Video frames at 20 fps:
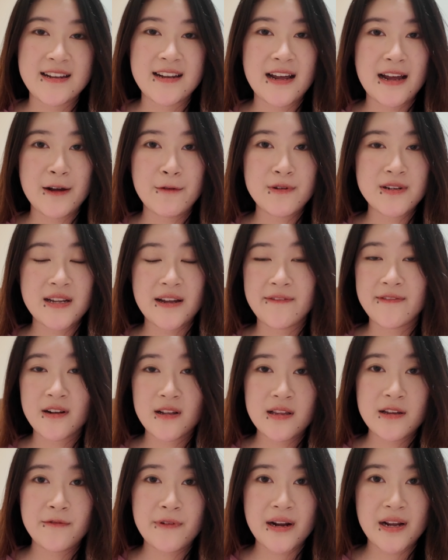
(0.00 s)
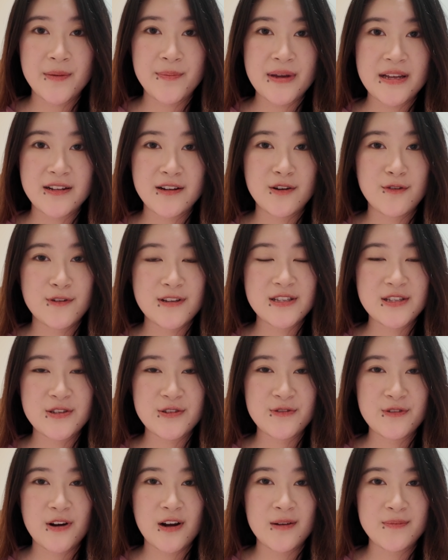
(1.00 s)
I would definitely recommend going
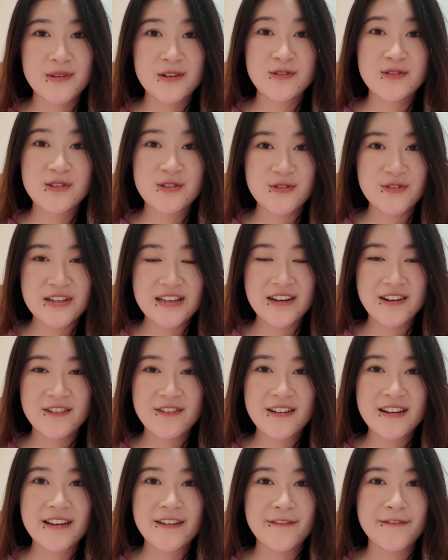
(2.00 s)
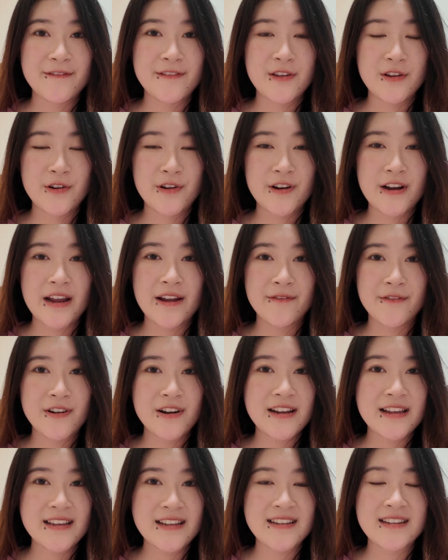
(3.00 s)
to Omyo Studio if you're ever
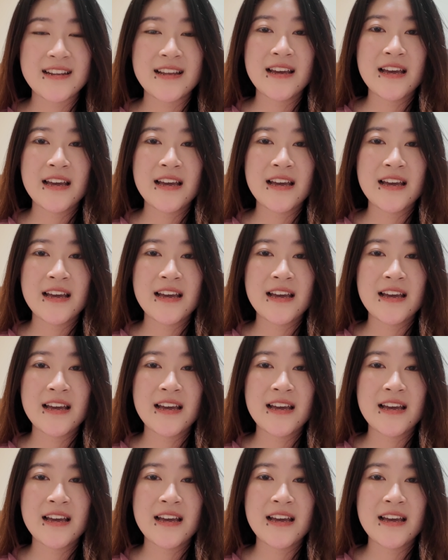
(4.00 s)
in